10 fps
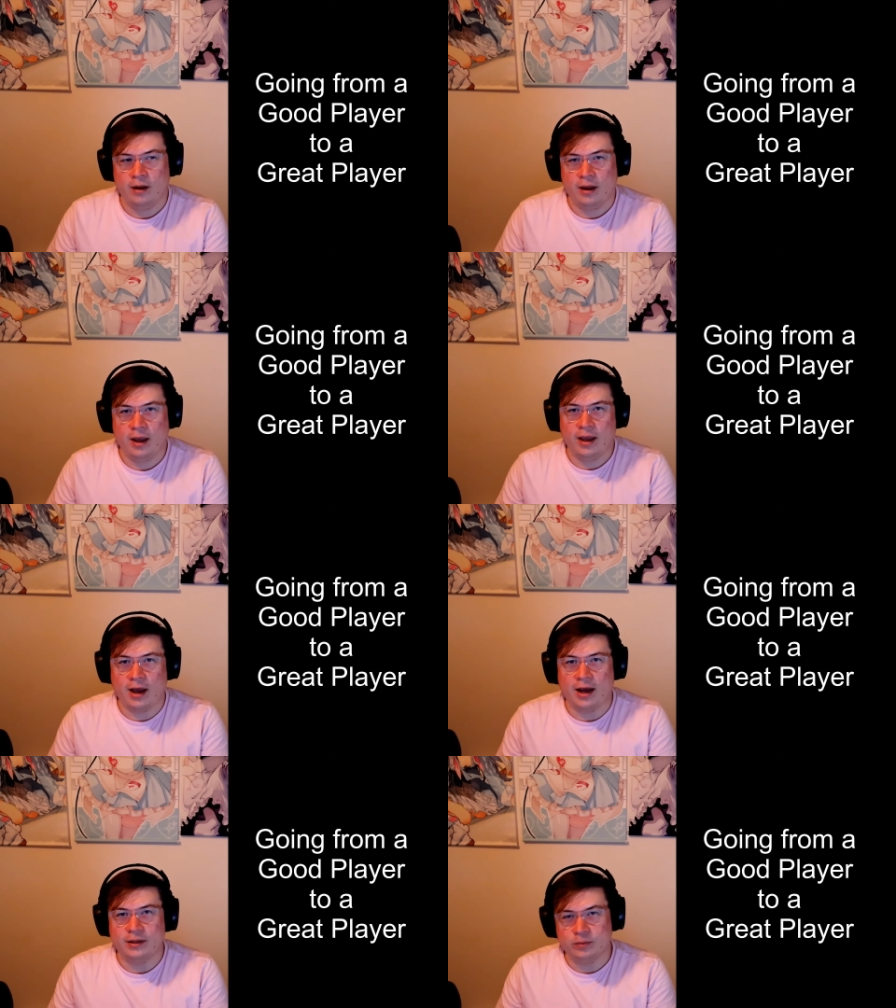Hey
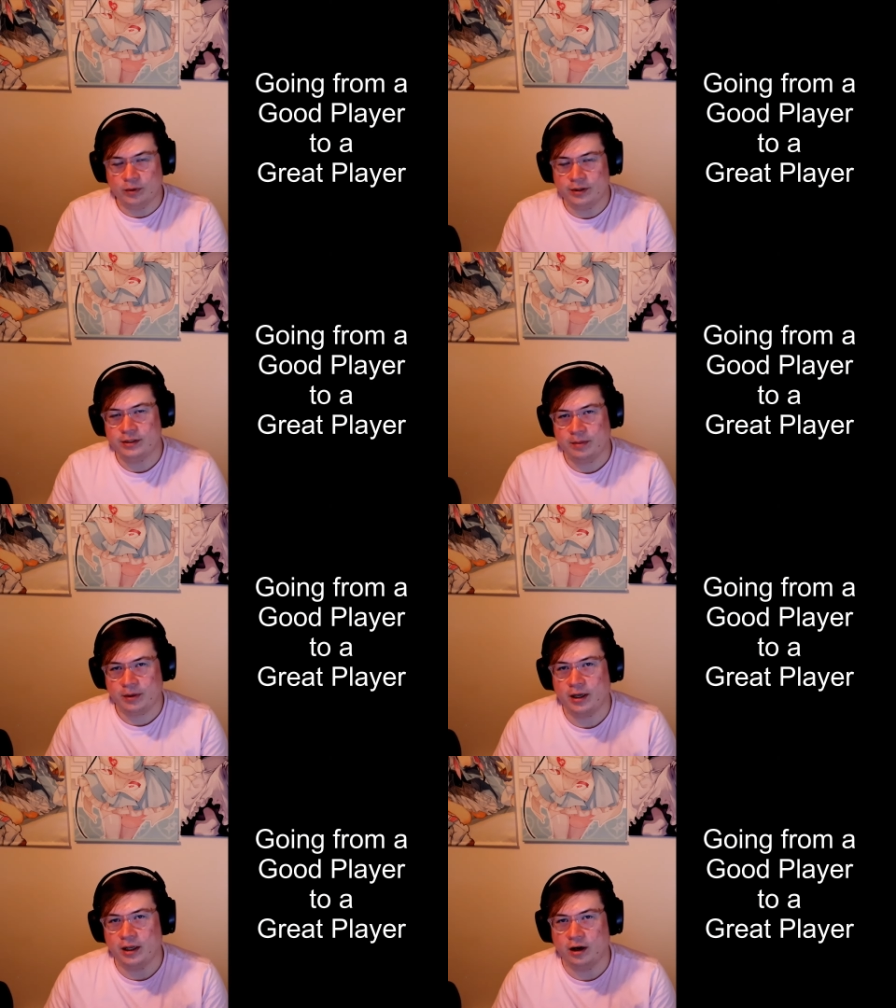guys, what is up?
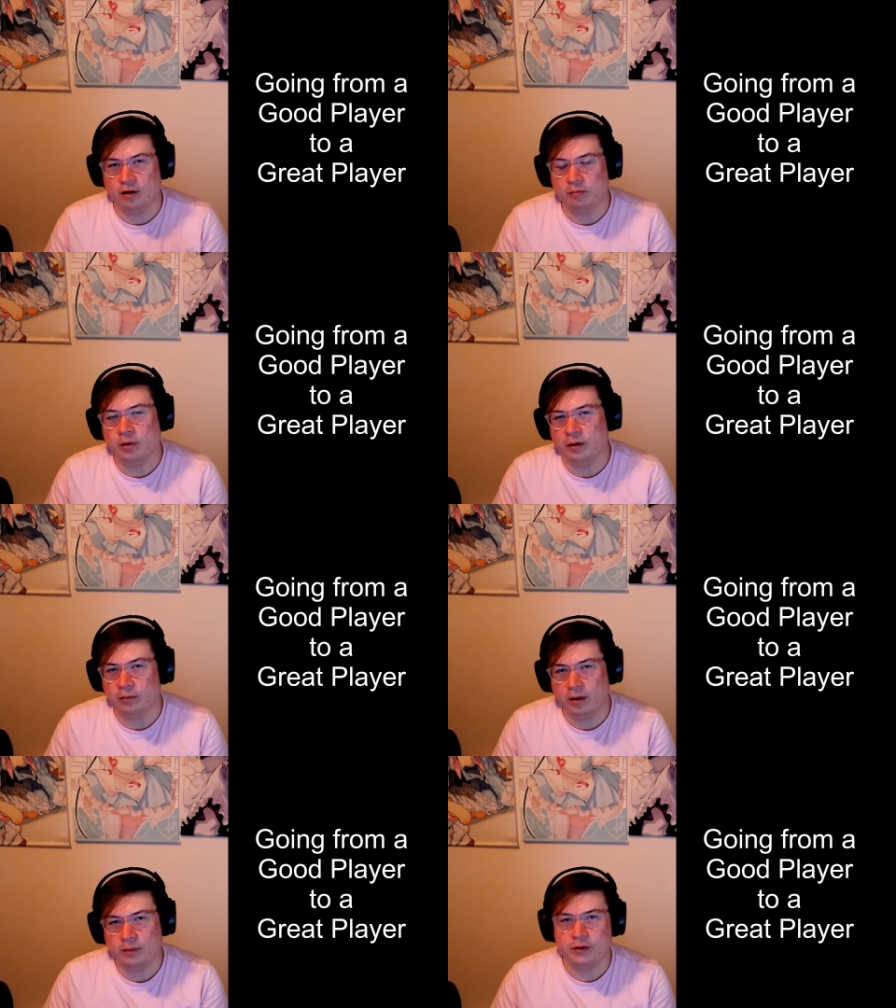Kid here of Burn
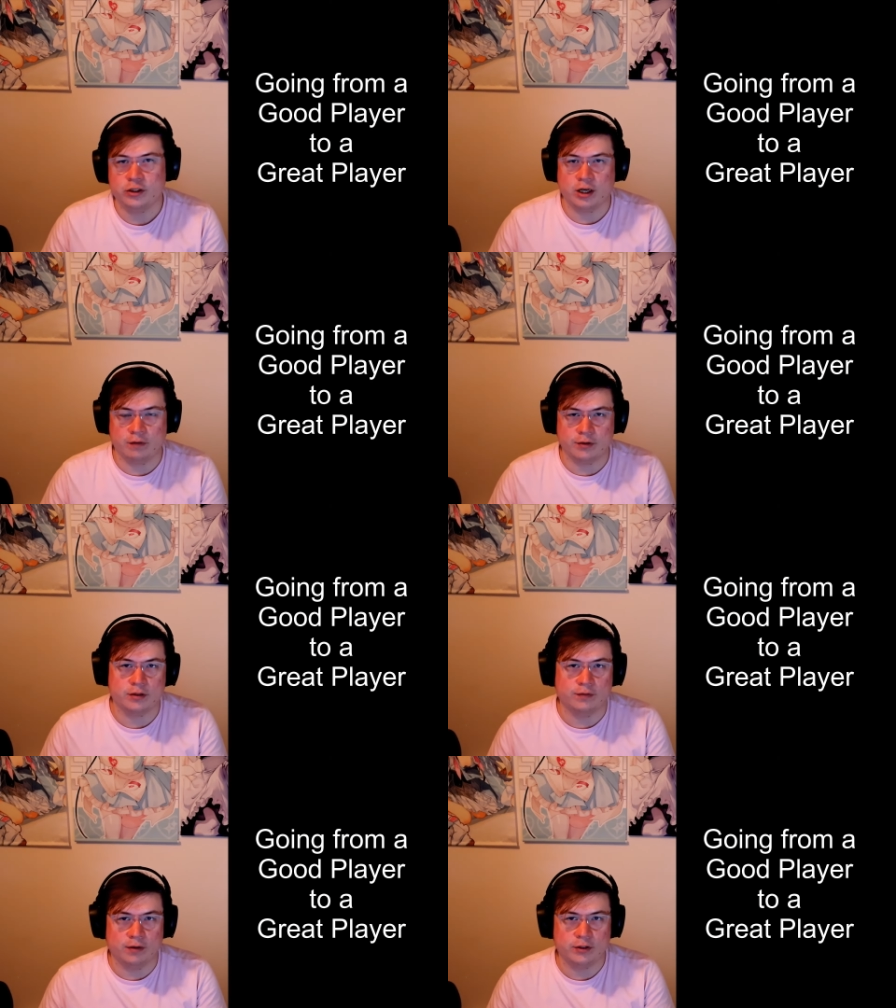One with the Shadowverse
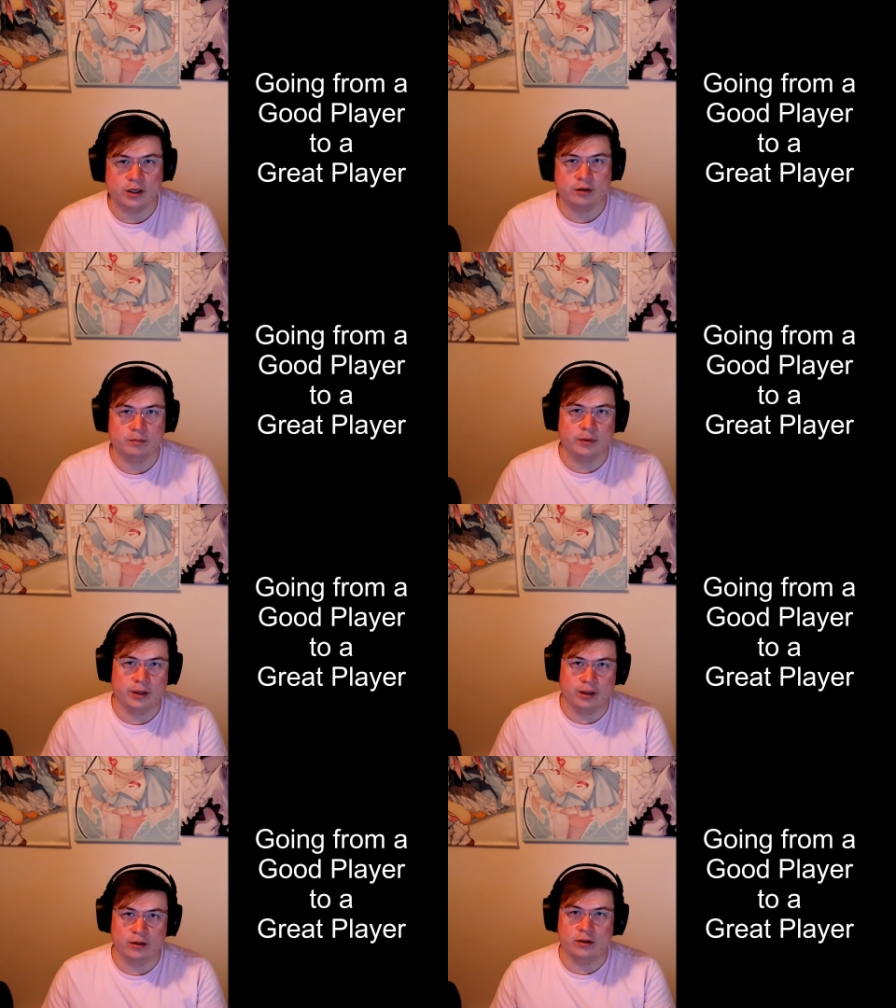Evolve channel,
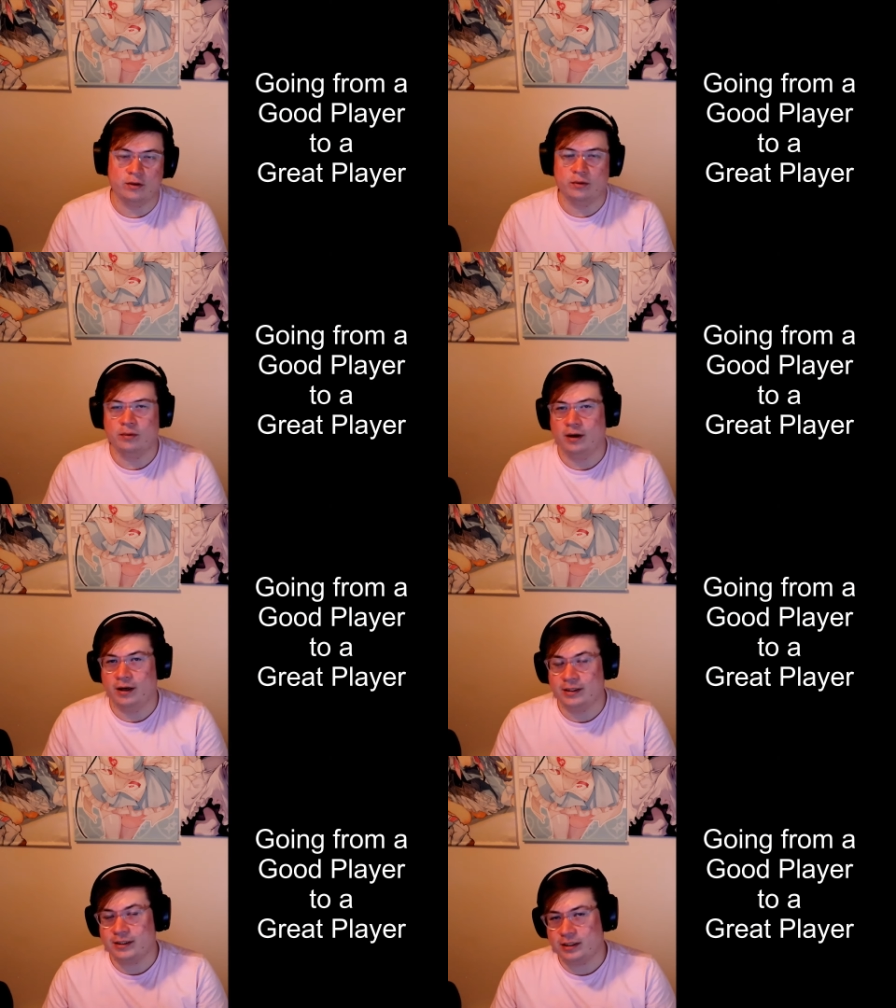bringing you
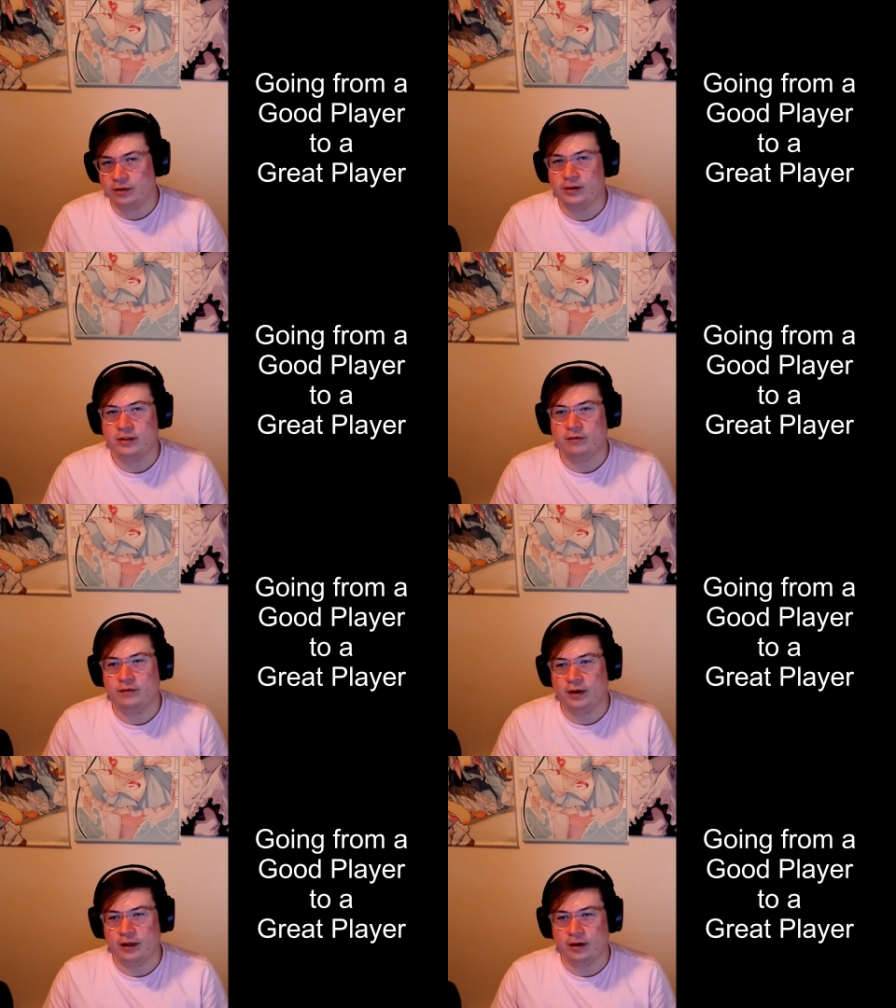a series of
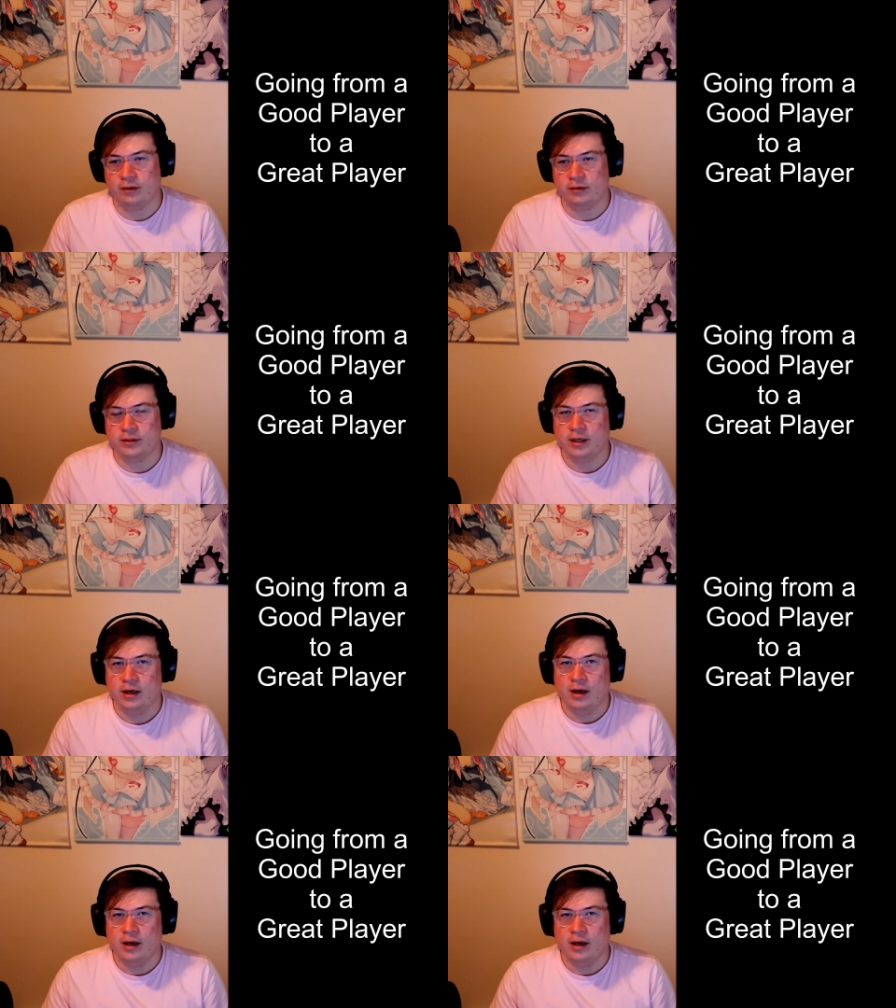videos